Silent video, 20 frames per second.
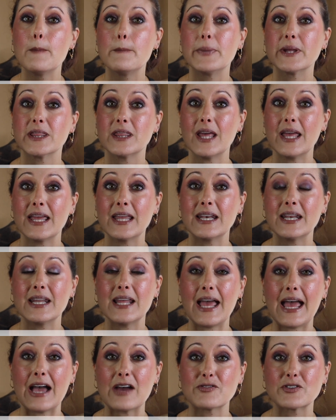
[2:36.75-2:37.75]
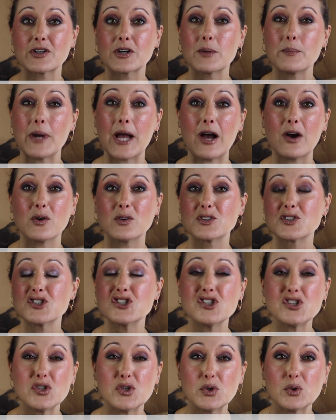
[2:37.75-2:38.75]
But then after about
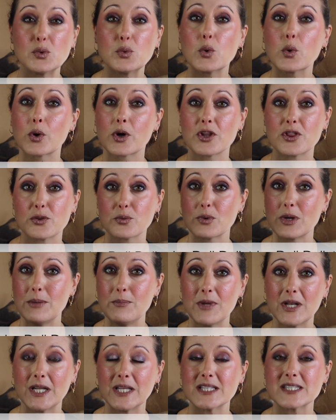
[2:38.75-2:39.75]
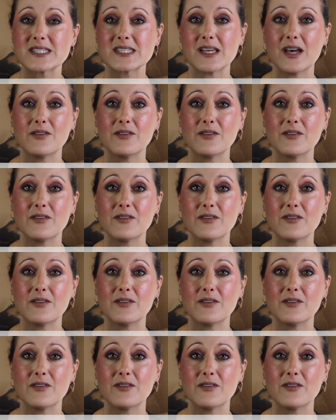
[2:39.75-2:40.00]
two or three minutes